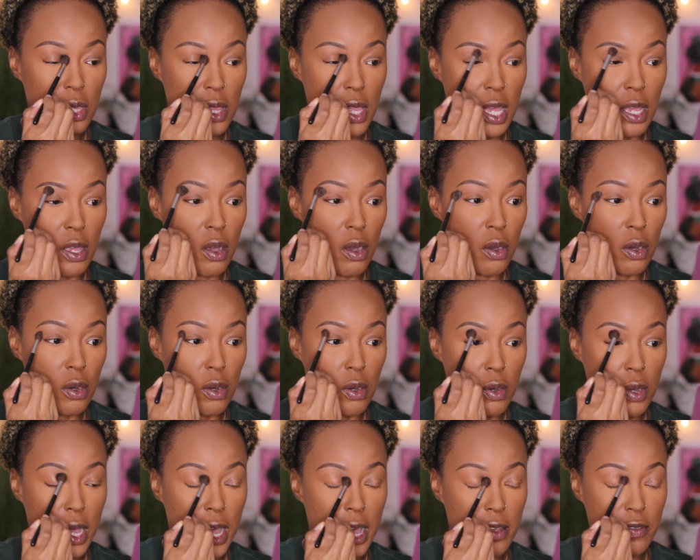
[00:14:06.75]
They
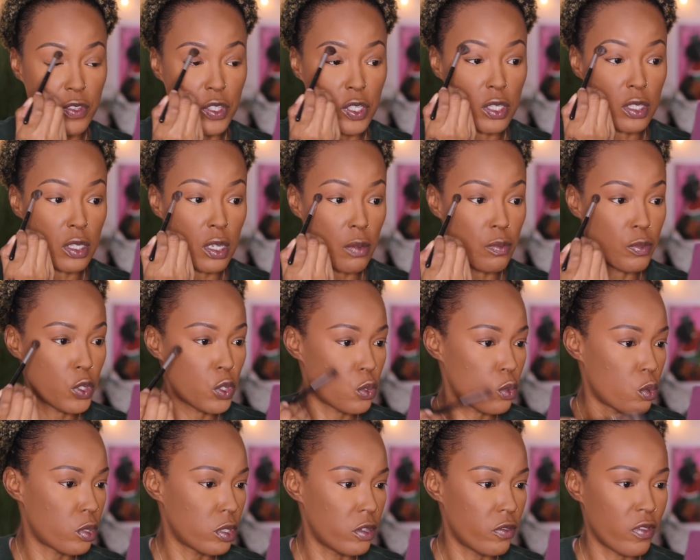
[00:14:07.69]
all have some
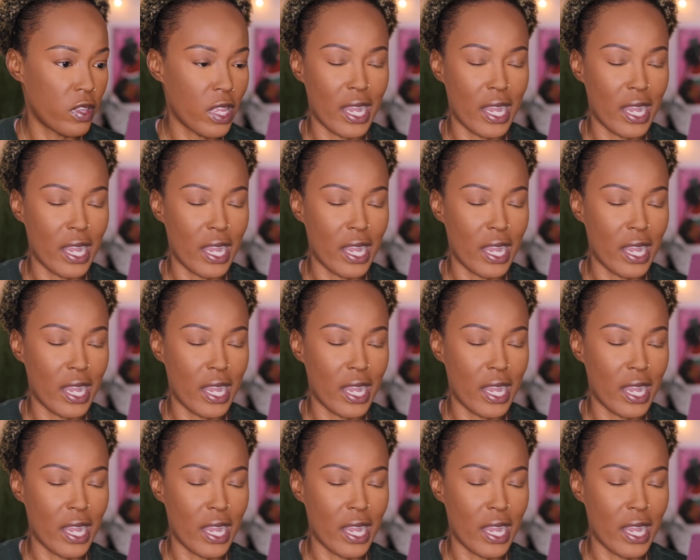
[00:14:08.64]
sort of